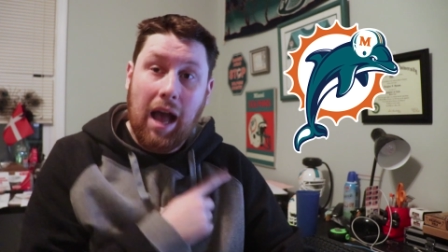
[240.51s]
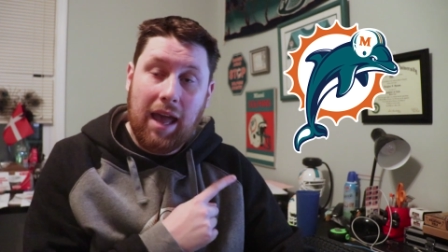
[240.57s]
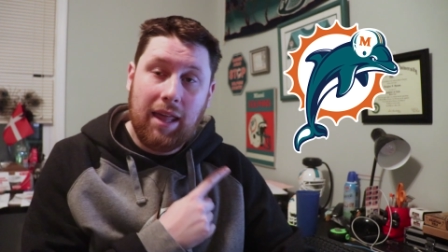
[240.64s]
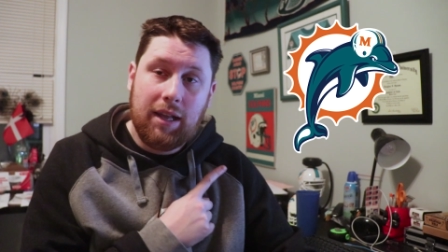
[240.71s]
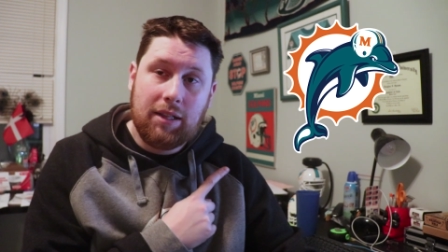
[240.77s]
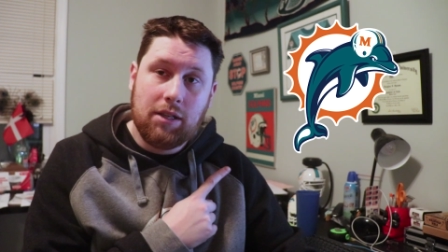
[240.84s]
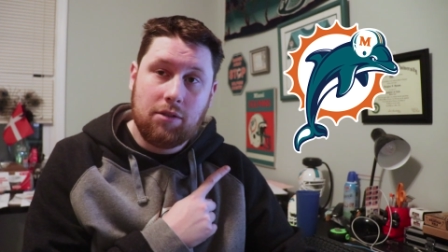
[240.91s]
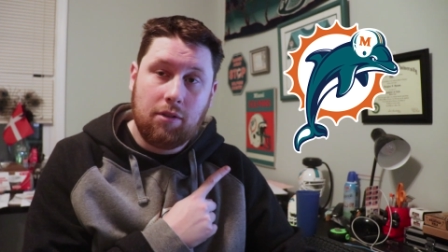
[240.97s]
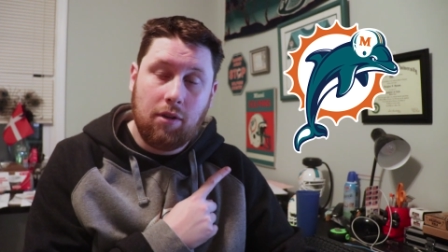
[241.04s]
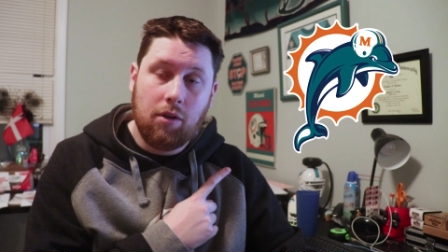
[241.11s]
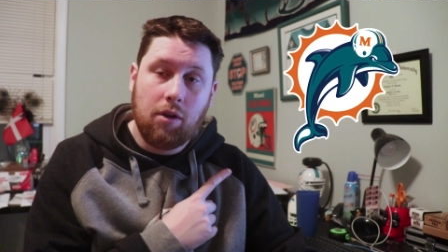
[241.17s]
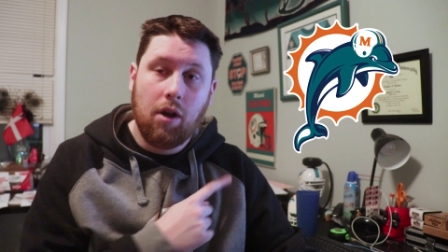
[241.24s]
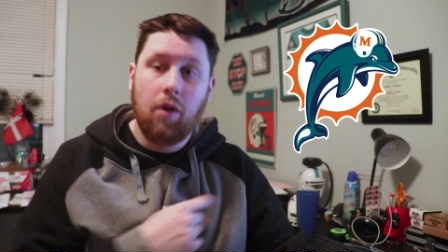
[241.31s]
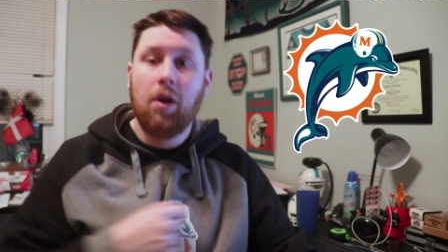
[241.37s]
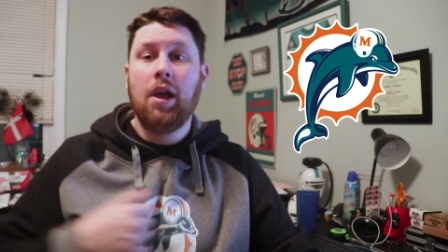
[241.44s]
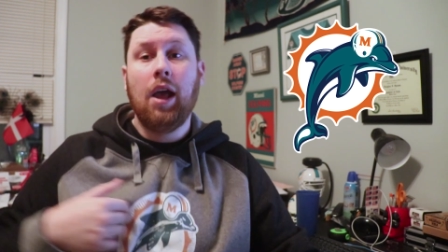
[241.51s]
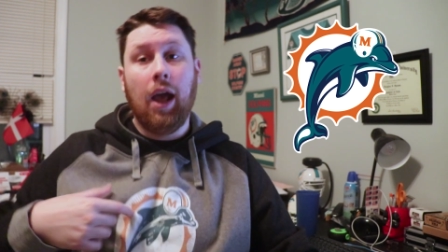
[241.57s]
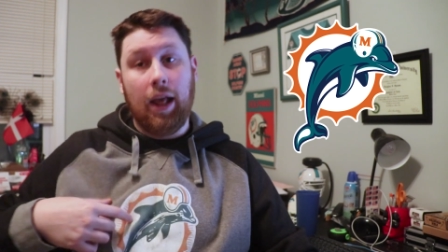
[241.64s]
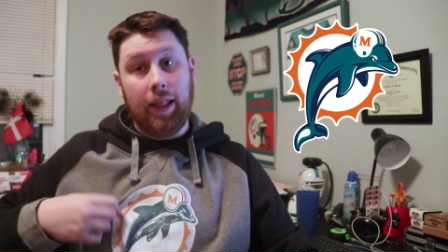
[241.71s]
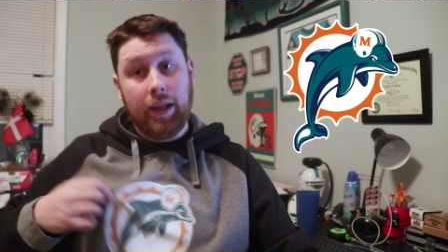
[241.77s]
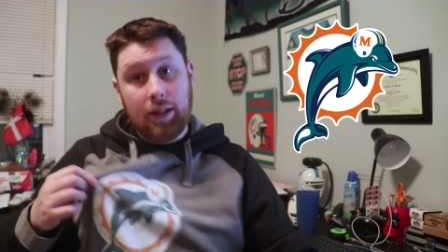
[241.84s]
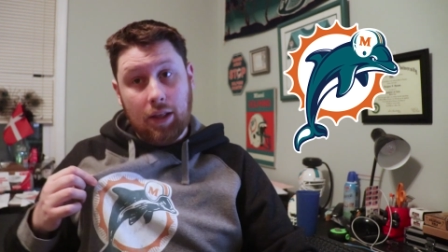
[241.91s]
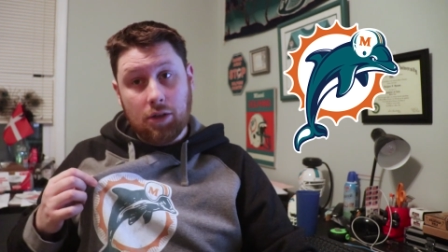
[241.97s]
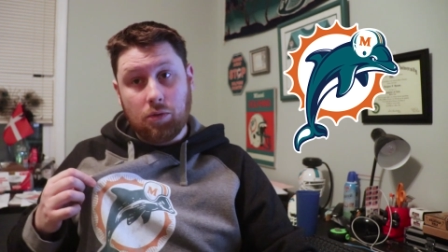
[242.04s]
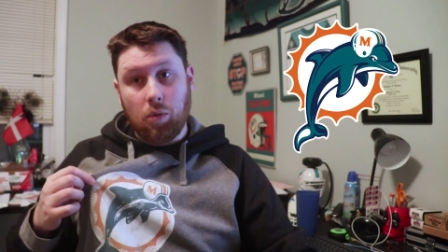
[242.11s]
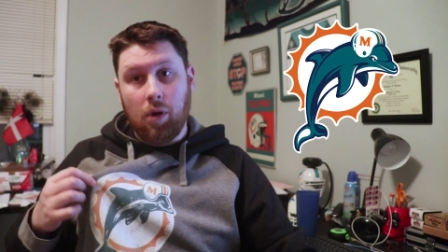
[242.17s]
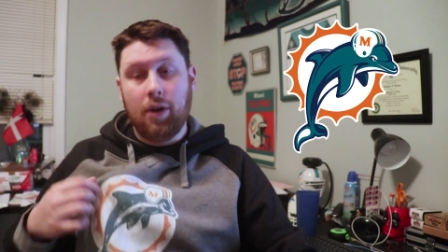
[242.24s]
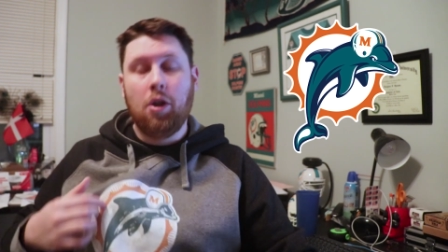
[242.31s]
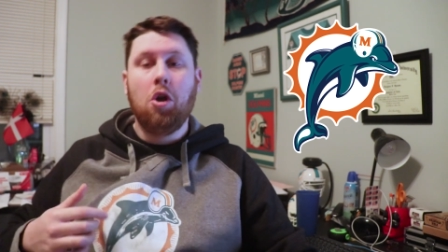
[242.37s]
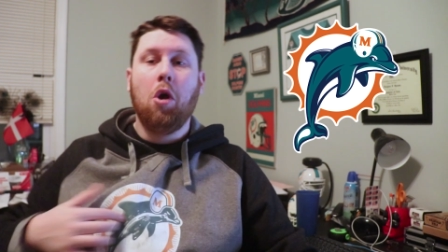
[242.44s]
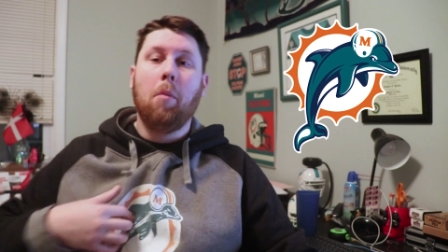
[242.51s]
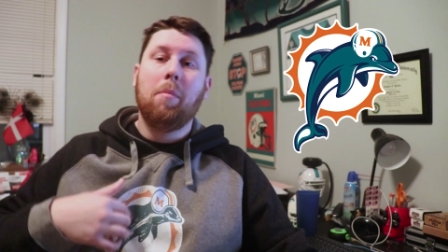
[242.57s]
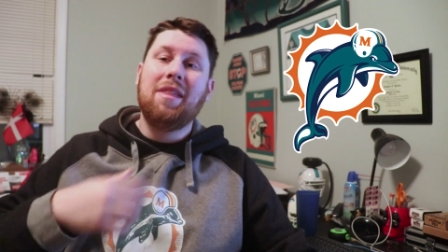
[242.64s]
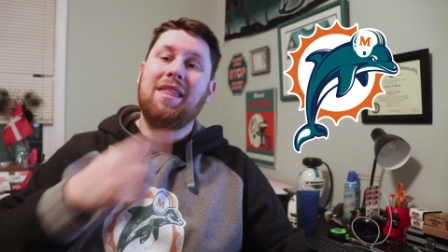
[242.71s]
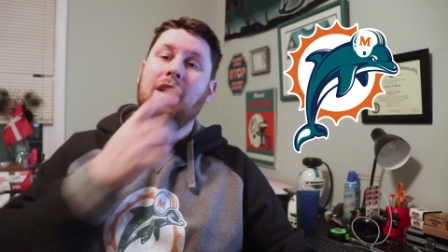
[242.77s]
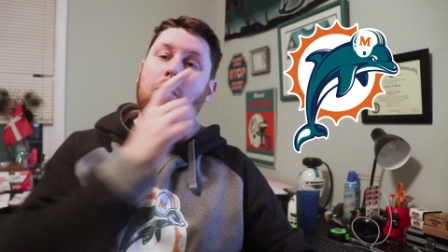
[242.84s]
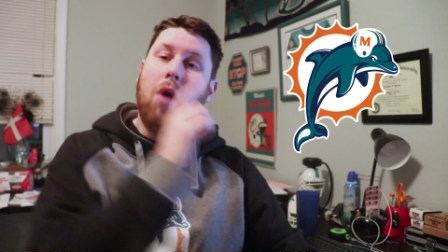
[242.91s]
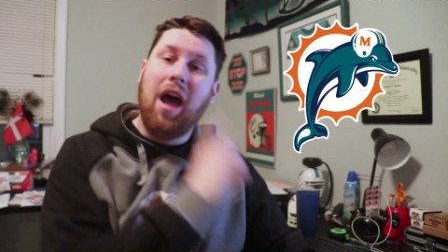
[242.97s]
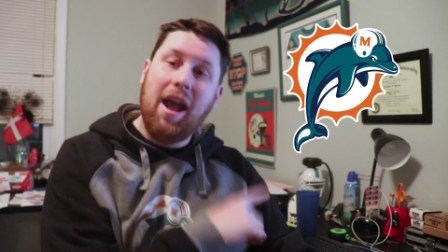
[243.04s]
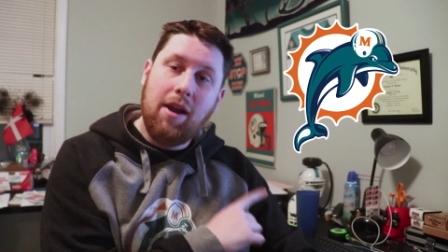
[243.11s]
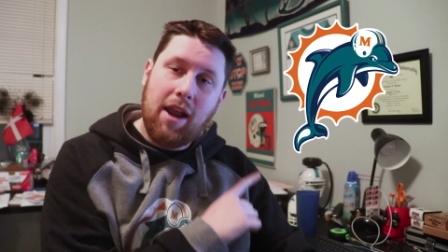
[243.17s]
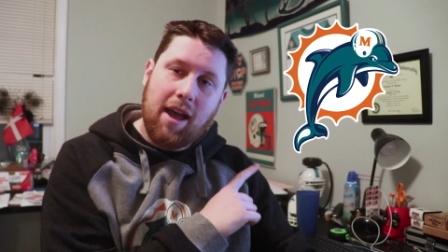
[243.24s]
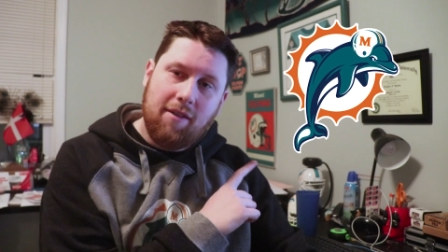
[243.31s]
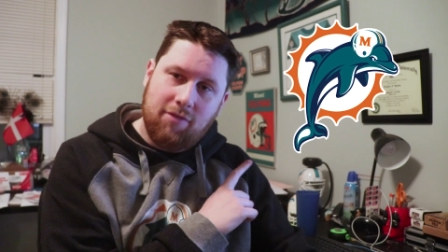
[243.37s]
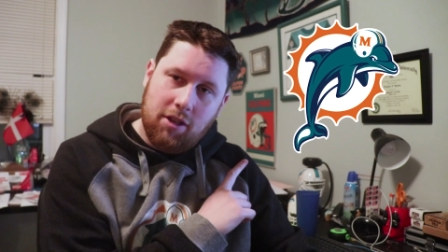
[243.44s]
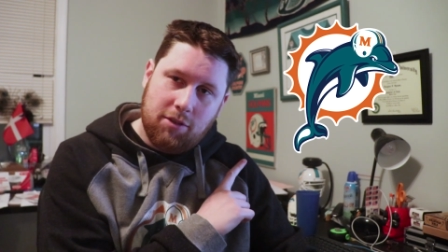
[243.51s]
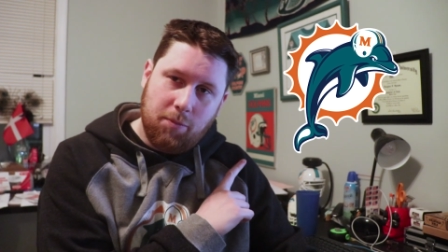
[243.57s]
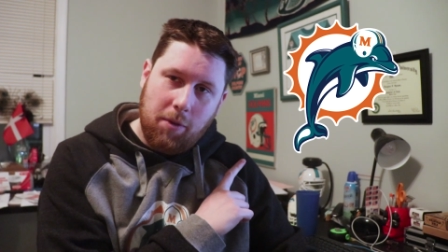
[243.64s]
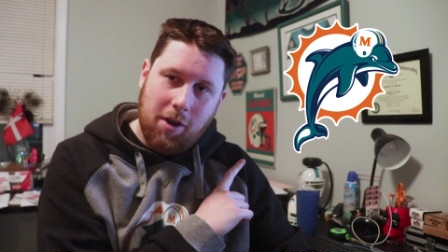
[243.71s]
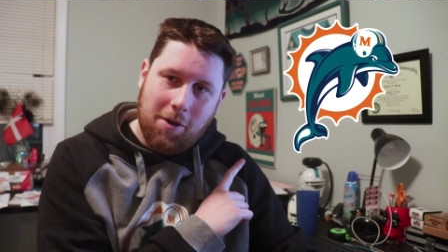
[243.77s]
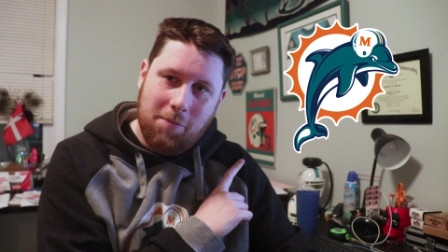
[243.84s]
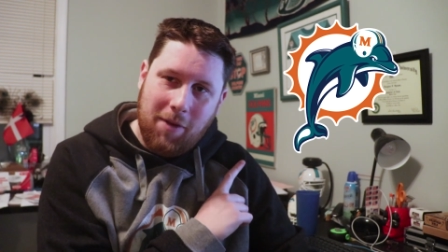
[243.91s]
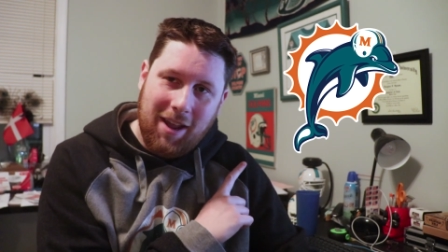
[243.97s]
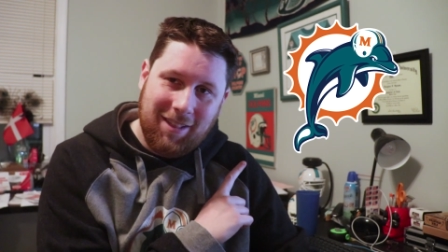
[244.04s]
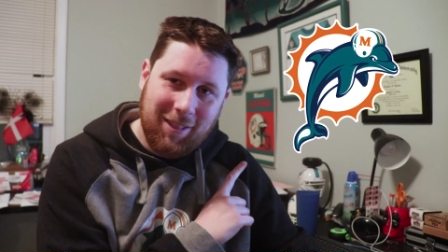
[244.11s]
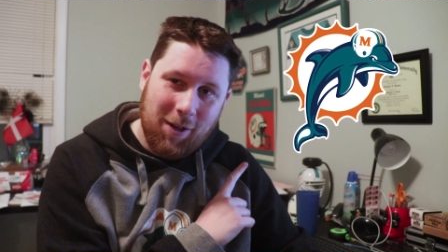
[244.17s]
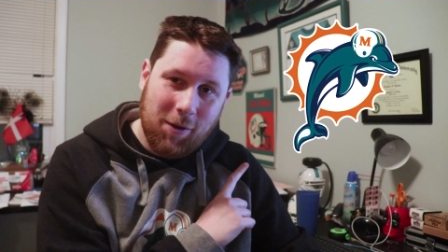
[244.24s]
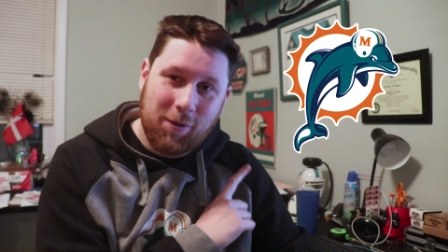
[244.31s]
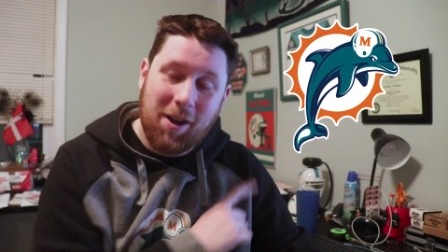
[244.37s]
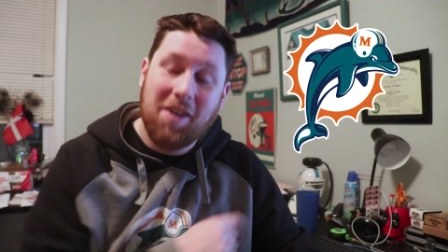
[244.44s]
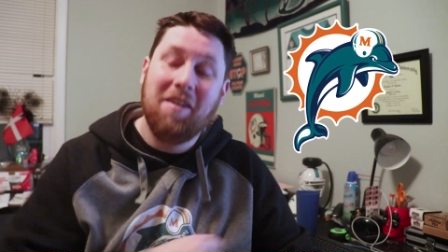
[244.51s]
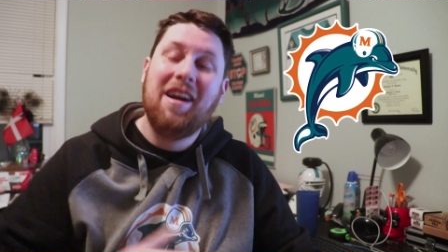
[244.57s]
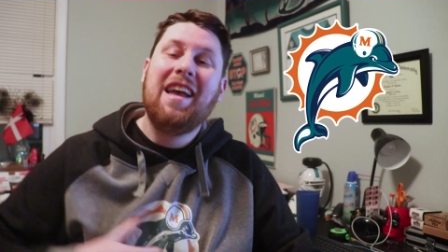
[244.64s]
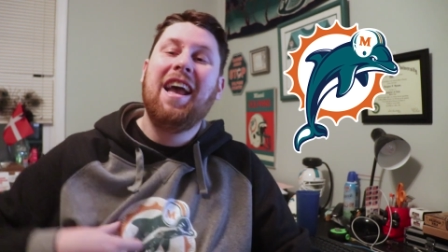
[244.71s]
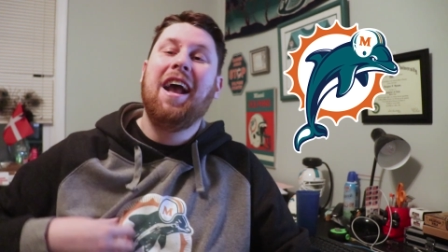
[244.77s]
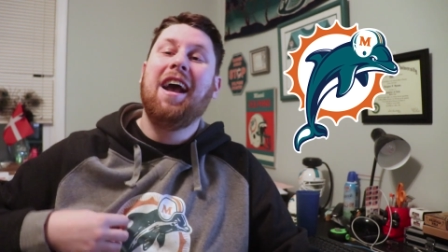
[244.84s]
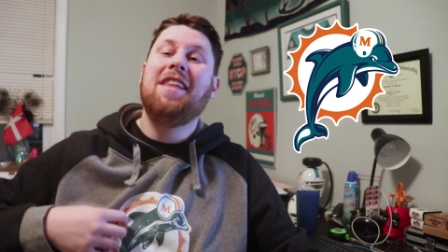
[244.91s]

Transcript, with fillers: I like this logo. I like this one. But then I would have this be our main logo.